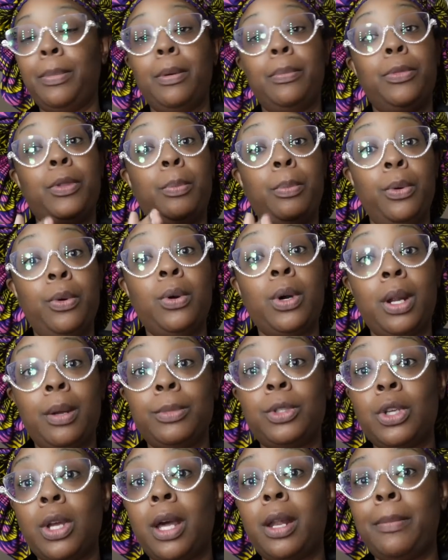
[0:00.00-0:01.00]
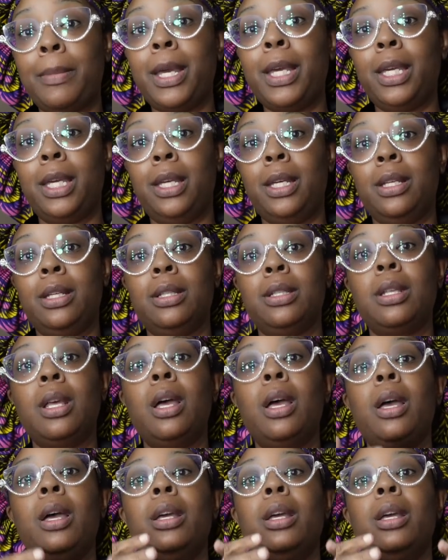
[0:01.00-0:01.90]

but the point I'm trying to make is